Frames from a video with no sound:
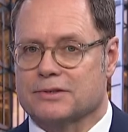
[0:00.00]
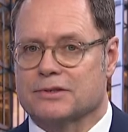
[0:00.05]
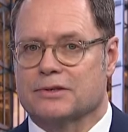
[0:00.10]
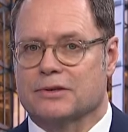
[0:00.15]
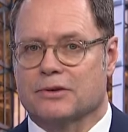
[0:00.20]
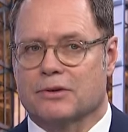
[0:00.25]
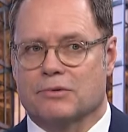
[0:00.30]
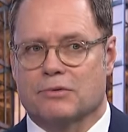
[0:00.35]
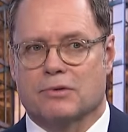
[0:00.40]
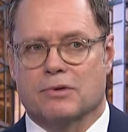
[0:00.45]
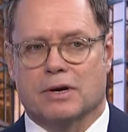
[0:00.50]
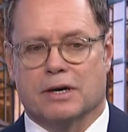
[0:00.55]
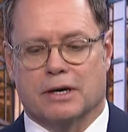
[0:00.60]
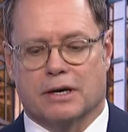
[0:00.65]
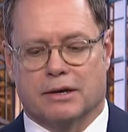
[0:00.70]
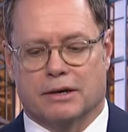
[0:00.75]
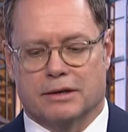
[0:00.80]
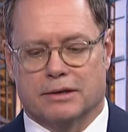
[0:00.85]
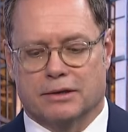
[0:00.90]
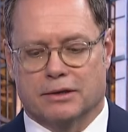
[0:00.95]
It is.
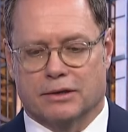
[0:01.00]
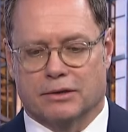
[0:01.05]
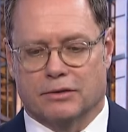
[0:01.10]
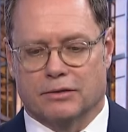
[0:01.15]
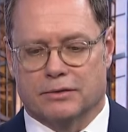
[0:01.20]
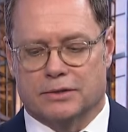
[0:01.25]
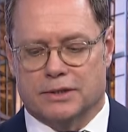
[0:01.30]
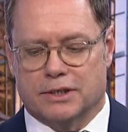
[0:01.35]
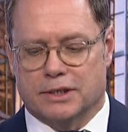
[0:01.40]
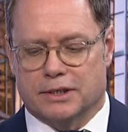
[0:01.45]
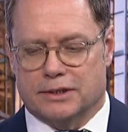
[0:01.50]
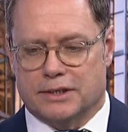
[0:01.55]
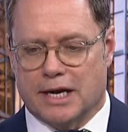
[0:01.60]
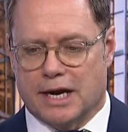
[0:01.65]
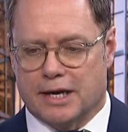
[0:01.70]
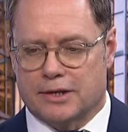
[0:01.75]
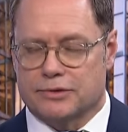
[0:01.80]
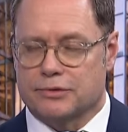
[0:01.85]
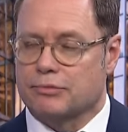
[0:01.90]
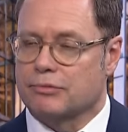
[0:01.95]
So, you know,
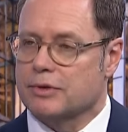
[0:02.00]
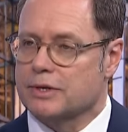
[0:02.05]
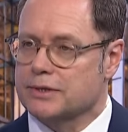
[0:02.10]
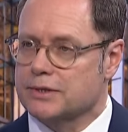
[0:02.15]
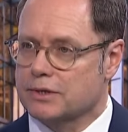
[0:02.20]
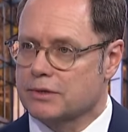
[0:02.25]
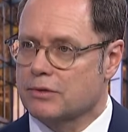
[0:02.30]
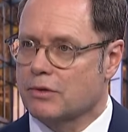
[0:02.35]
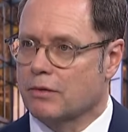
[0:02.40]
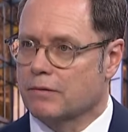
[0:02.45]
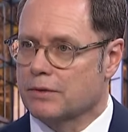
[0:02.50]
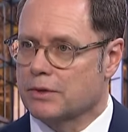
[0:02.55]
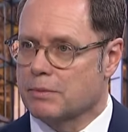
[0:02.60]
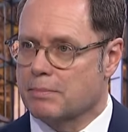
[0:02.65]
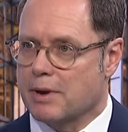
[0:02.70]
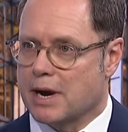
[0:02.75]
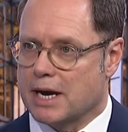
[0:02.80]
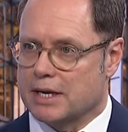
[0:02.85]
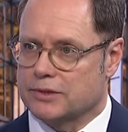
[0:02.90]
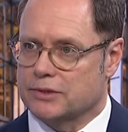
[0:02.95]
it has risen
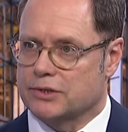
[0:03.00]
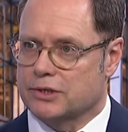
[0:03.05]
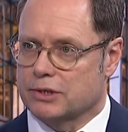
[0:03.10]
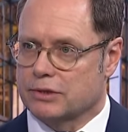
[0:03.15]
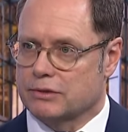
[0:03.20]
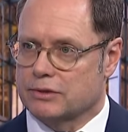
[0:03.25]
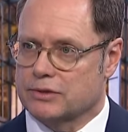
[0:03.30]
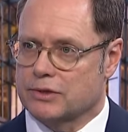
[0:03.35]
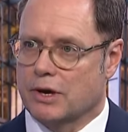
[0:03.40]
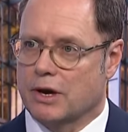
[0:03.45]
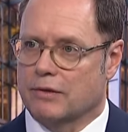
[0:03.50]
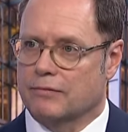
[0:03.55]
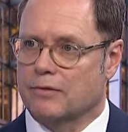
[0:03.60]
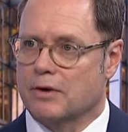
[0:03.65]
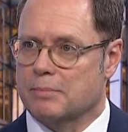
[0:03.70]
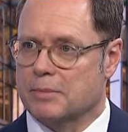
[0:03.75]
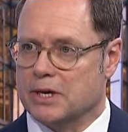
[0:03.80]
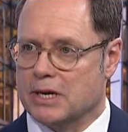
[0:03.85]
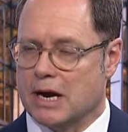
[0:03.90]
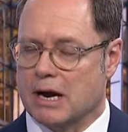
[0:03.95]
over the past year. It's
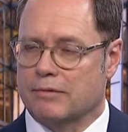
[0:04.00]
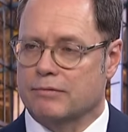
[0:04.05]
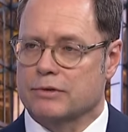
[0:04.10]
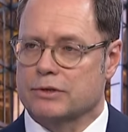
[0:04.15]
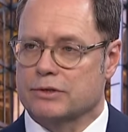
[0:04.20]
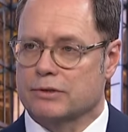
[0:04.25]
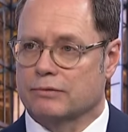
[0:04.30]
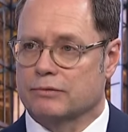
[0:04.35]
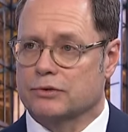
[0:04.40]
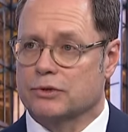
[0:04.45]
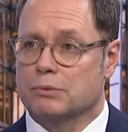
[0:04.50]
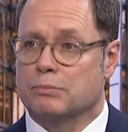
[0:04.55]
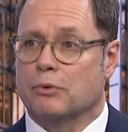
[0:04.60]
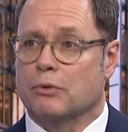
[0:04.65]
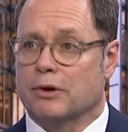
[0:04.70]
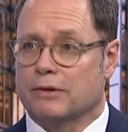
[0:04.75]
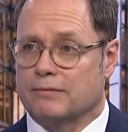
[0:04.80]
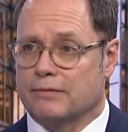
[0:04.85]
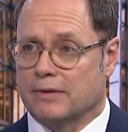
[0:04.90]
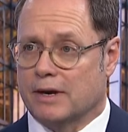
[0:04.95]
gone from an average of
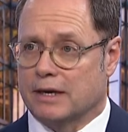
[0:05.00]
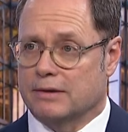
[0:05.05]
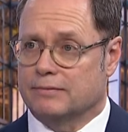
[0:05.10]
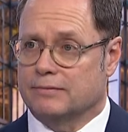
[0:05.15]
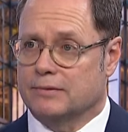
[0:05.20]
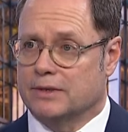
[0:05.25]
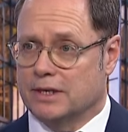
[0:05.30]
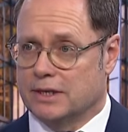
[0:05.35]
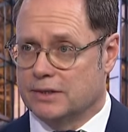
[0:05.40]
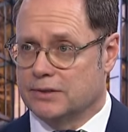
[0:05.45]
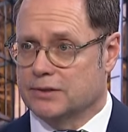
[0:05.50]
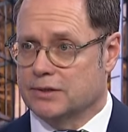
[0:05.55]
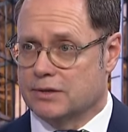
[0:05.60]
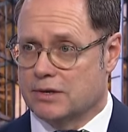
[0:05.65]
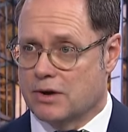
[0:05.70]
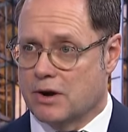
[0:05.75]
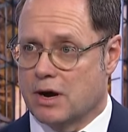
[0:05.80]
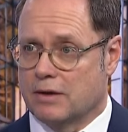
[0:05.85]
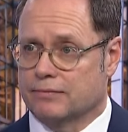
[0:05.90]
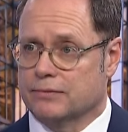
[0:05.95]
2.5
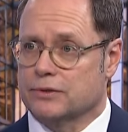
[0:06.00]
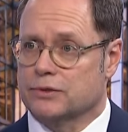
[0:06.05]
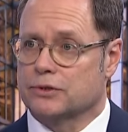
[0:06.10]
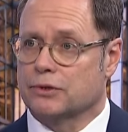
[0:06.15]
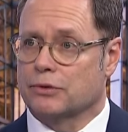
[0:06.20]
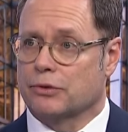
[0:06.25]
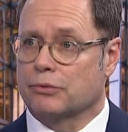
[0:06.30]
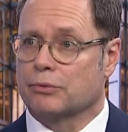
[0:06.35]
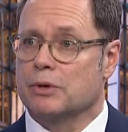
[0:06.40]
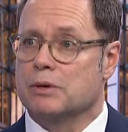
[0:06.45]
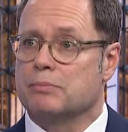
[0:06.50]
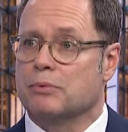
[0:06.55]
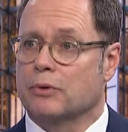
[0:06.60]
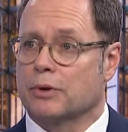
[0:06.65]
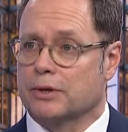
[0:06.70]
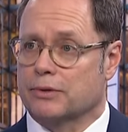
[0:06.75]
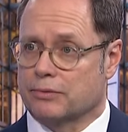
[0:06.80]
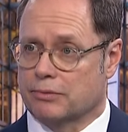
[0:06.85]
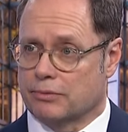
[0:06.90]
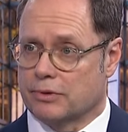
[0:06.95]
days in the office to
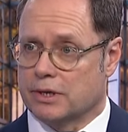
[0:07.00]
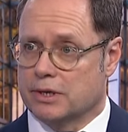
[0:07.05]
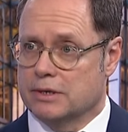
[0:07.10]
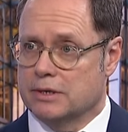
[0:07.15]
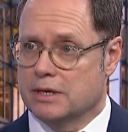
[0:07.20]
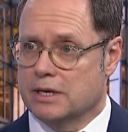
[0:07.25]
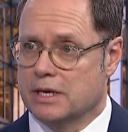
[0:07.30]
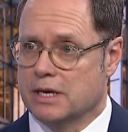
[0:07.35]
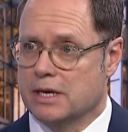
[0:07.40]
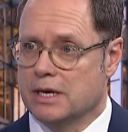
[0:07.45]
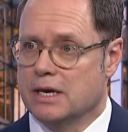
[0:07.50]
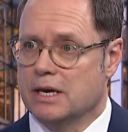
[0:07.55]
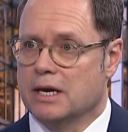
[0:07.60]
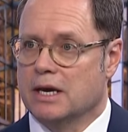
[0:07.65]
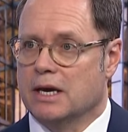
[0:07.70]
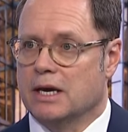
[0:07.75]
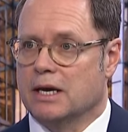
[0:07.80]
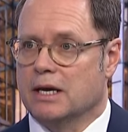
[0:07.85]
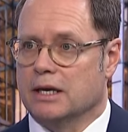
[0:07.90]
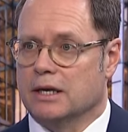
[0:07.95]
3.3.
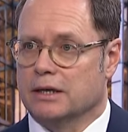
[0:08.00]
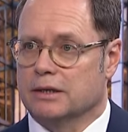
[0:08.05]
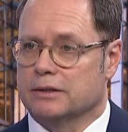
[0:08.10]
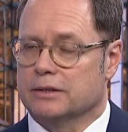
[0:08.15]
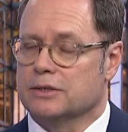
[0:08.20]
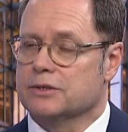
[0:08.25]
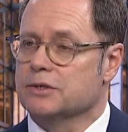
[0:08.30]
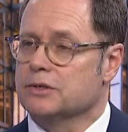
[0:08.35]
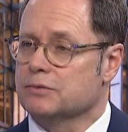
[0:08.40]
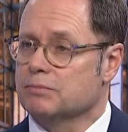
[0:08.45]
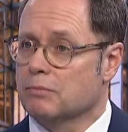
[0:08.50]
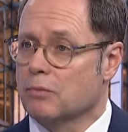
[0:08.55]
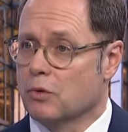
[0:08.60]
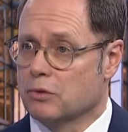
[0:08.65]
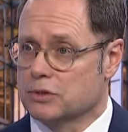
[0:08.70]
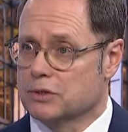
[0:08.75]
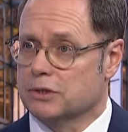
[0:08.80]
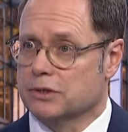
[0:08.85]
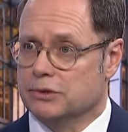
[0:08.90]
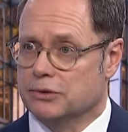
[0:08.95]
And this is
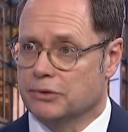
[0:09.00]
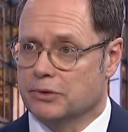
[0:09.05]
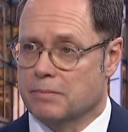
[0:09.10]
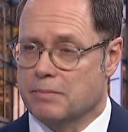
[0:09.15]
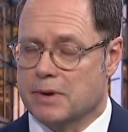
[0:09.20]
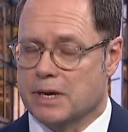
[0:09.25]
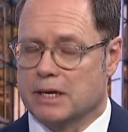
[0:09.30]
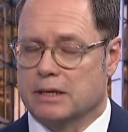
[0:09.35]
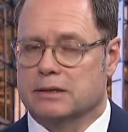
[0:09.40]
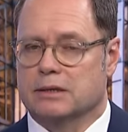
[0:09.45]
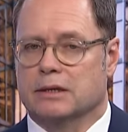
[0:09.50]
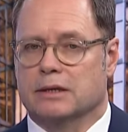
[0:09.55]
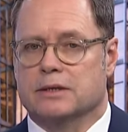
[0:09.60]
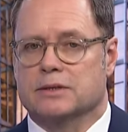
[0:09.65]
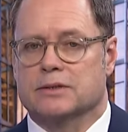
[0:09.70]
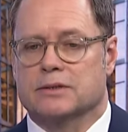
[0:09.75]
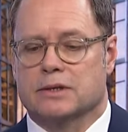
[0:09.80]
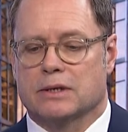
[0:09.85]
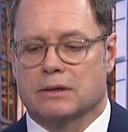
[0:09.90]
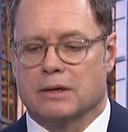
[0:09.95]
mostly due to
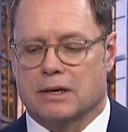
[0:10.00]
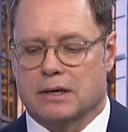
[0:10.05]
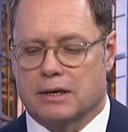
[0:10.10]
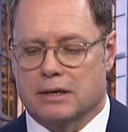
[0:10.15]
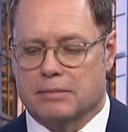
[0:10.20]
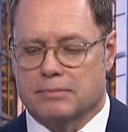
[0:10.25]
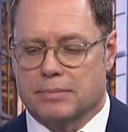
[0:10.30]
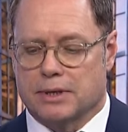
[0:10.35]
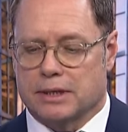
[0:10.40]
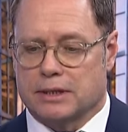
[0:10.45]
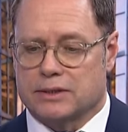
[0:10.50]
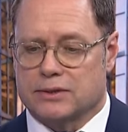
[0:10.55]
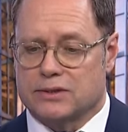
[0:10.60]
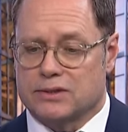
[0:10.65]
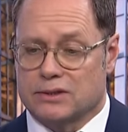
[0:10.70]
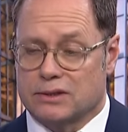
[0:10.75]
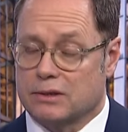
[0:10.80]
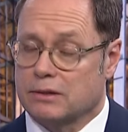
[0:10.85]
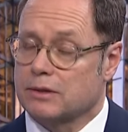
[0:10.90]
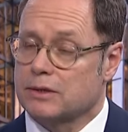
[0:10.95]
mandates, but
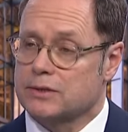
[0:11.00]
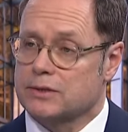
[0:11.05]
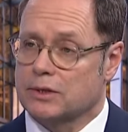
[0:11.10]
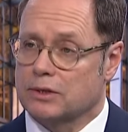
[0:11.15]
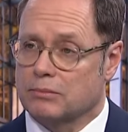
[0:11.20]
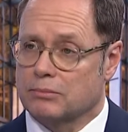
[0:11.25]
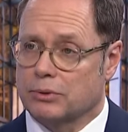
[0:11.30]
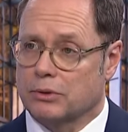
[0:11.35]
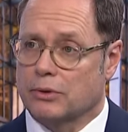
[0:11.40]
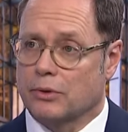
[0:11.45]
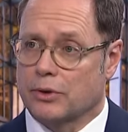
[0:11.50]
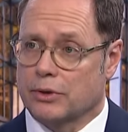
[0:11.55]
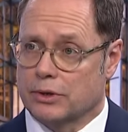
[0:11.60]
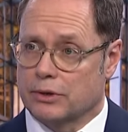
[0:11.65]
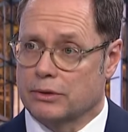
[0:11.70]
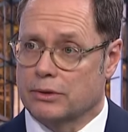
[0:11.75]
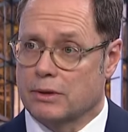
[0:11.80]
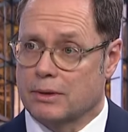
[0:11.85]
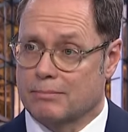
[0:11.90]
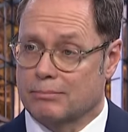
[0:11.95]
it still is an
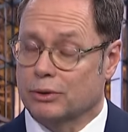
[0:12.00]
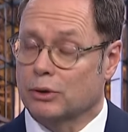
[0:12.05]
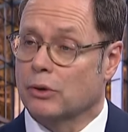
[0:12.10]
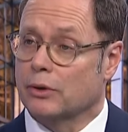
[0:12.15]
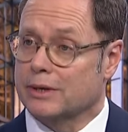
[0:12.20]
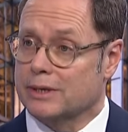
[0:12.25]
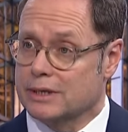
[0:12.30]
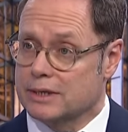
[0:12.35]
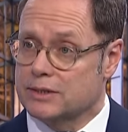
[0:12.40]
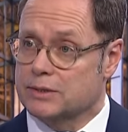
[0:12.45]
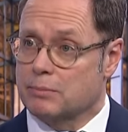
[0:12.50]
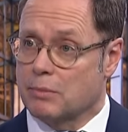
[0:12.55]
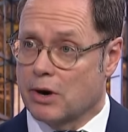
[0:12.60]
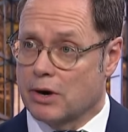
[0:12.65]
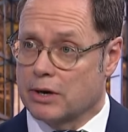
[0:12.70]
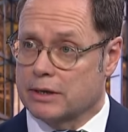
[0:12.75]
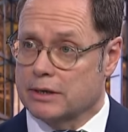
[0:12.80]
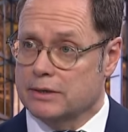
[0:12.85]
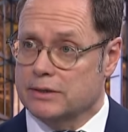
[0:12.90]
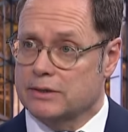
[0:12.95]

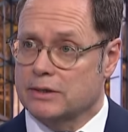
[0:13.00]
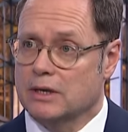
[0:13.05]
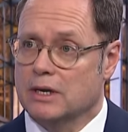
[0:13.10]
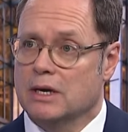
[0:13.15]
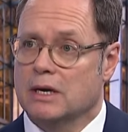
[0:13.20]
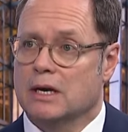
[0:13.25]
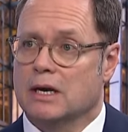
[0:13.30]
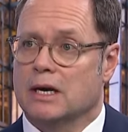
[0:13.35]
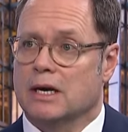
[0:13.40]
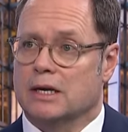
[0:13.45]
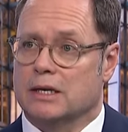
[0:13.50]
employees market,